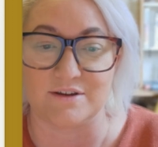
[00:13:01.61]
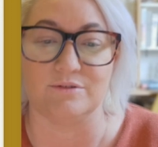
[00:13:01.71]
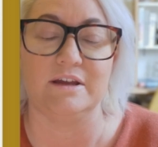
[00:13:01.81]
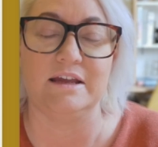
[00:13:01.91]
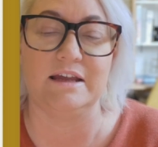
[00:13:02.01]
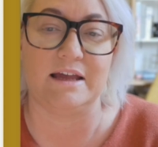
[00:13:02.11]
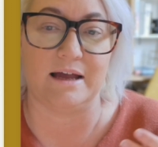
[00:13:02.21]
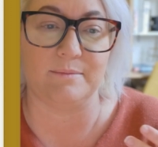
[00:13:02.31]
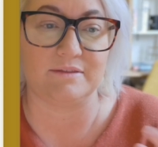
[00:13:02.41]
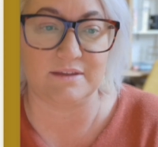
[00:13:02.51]
So
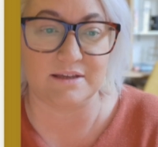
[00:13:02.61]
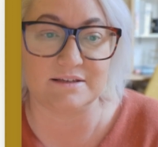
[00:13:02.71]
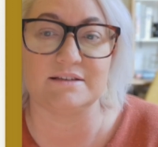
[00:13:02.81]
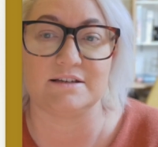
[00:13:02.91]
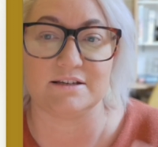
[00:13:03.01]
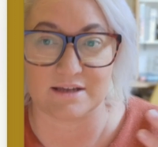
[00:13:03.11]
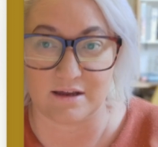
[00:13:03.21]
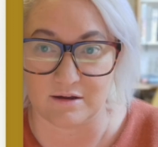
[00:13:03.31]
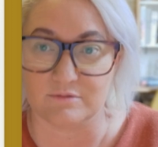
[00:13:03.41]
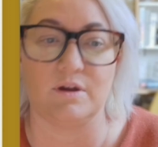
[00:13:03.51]
this is just
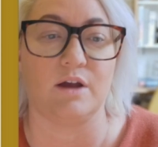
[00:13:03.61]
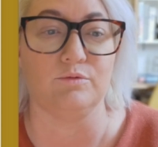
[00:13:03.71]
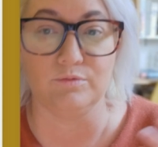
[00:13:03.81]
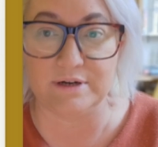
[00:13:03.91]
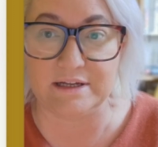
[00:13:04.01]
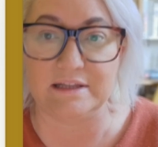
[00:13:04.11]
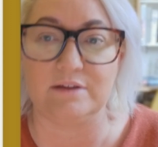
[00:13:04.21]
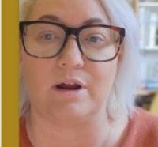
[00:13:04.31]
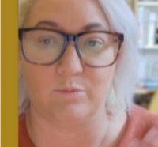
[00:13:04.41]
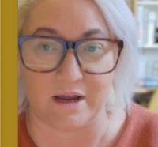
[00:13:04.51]
a really
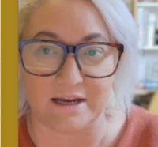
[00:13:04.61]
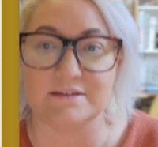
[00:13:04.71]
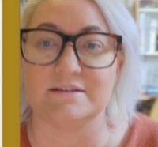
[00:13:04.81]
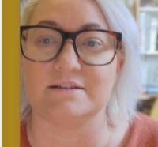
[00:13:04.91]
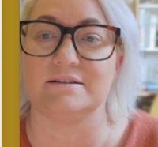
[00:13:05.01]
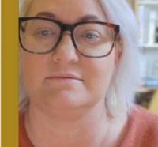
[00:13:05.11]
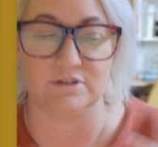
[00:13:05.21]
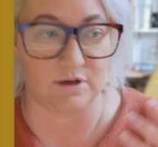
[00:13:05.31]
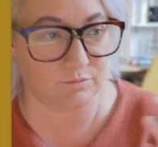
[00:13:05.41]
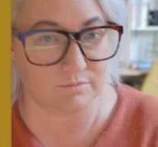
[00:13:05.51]
great way to,
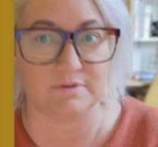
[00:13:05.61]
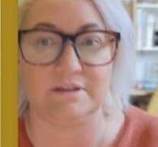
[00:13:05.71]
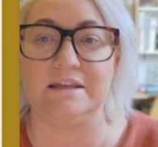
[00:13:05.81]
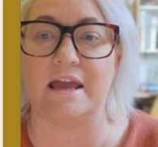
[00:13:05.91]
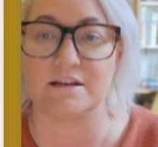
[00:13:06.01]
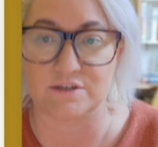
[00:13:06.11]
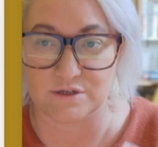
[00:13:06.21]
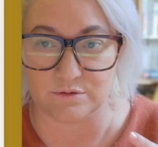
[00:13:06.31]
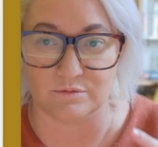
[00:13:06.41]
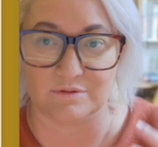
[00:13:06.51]
you know, get
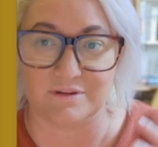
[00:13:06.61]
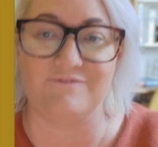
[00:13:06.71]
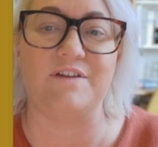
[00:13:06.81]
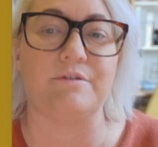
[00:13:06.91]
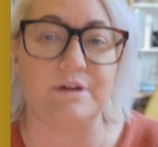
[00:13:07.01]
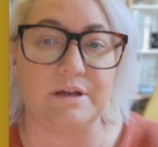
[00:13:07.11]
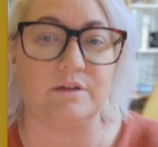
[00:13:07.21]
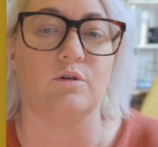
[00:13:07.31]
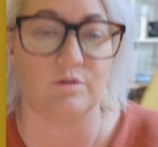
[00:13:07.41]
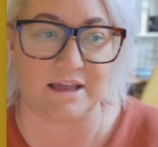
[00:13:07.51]
to the very
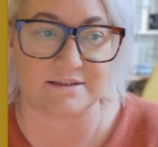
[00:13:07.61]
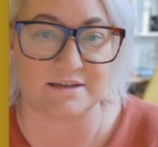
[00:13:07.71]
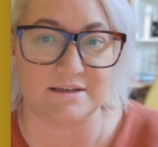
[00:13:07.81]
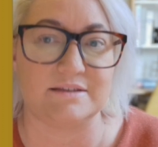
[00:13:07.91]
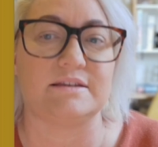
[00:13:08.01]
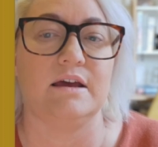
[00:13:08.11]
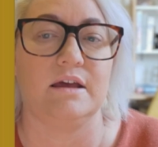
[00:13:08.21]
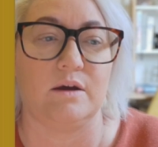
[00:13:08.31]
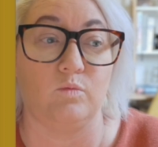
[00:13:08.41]
core essence